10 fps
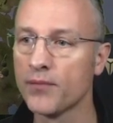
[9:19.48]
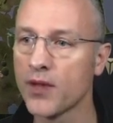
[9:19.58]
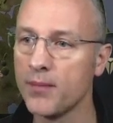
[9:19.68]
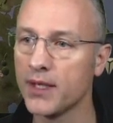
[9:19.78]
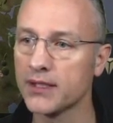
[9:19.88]

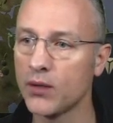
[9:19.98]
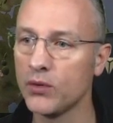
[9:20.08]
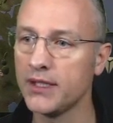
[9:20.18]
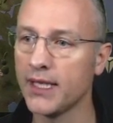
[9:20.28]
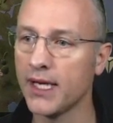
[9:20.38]
because I
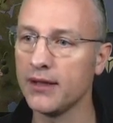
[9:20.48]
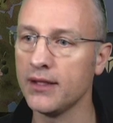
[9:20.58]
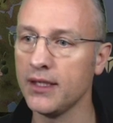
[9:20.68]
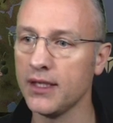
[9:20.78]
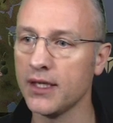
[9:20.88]
want to get
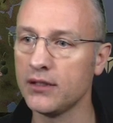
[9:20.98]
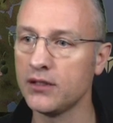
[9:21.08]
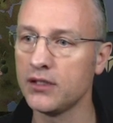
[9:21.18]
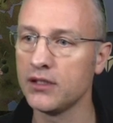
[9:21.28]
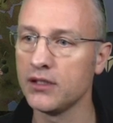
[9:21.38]
the
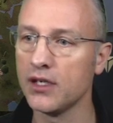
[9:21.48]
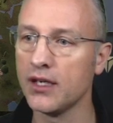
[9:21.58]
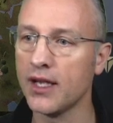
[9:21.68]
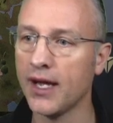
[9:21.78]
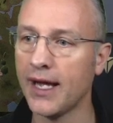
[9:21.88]

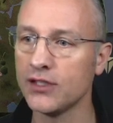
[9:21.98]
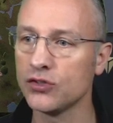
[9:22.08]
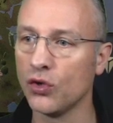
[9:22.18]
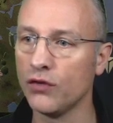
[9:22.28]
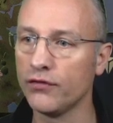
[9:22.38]

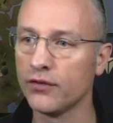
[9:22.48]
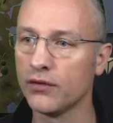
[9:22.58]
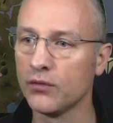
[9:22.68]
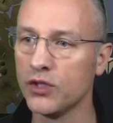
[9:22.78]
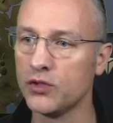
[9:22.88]
Azov,
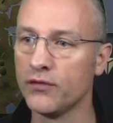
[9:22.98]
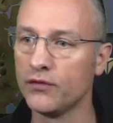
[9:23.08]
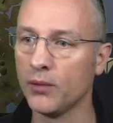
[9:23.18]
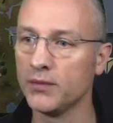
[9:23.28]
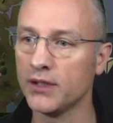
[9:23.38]
which we've
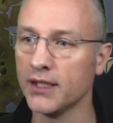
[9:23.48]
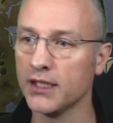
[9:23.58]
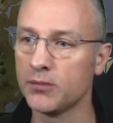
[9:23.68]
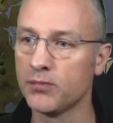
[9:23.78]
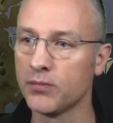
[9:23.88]
dumped at
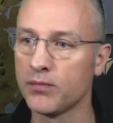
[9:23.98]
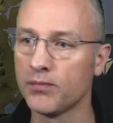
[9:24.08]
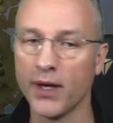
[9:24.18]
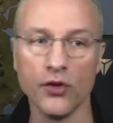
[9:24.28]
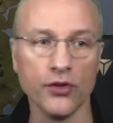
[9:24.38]
this
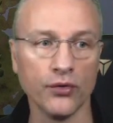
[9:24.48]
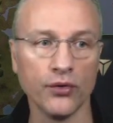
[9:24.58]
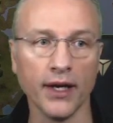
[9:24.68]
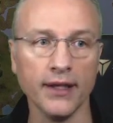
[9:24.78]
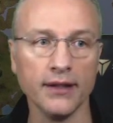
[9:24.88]
bit on the
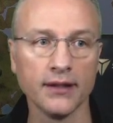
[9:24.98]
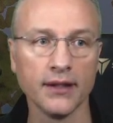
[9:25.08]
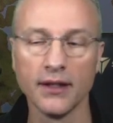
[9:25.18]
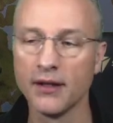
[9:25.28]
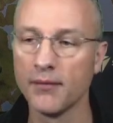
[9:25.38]
right,
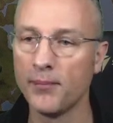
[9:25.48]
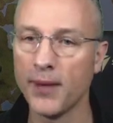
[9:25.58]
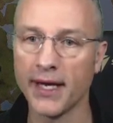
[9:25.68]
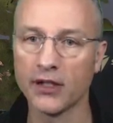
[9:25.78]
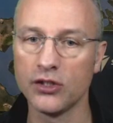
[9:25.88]

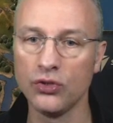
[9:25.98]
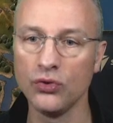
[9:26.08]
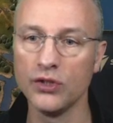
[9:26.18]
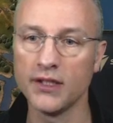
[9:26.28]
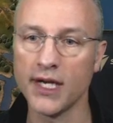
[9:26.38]
back to
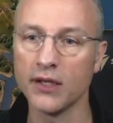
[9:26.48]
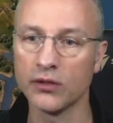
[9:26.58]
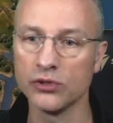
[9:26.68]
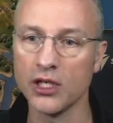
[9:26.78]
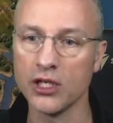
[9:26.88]
the technical
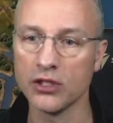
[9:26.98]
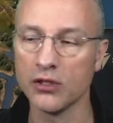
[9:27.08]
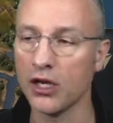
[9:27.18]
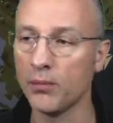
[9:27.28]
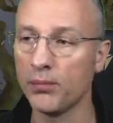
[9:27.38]
station,
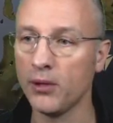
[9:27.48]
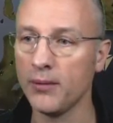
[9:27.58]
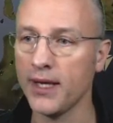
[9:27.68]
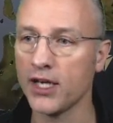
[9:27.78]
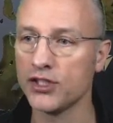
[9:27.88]
and I'll
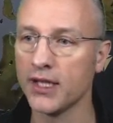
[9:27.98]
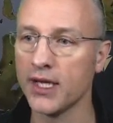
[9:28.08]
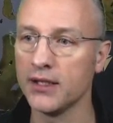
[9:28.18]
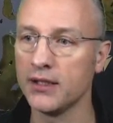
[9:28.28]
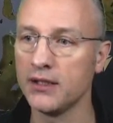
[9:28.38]
probably actually
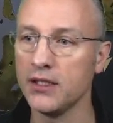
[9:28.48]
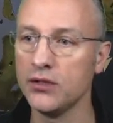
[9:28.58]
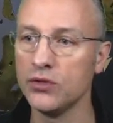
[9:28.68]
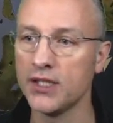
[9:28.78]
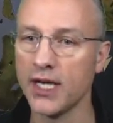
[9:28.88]
get the
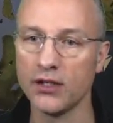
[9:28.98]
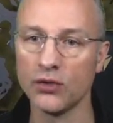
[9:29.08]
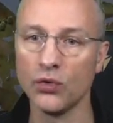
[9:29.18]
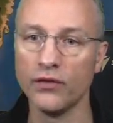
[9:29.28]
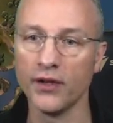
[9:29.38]
TUZ
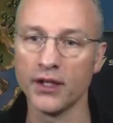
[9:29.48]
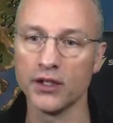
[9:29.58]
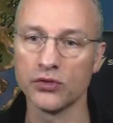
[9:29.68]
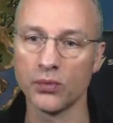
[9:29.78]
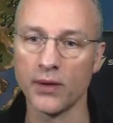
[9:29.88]
over there
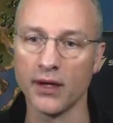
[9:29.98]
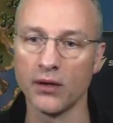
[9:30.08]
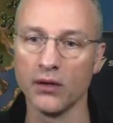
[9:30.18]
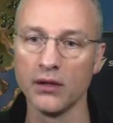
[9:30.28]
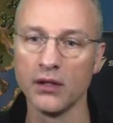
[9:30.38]
as
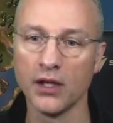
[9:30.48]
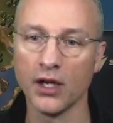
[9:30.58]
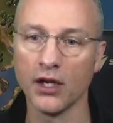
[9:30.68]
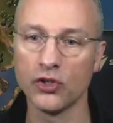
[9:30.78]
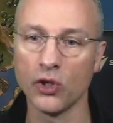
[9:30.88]
well
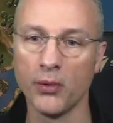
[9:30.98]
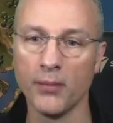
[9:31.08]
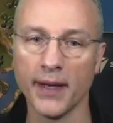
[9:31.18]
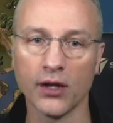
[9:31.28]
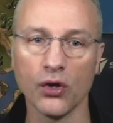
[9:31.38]
and drop them
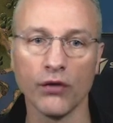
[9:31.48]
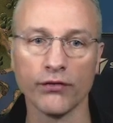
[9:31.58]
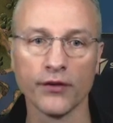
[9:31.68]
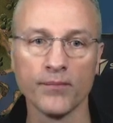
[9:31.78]
back off.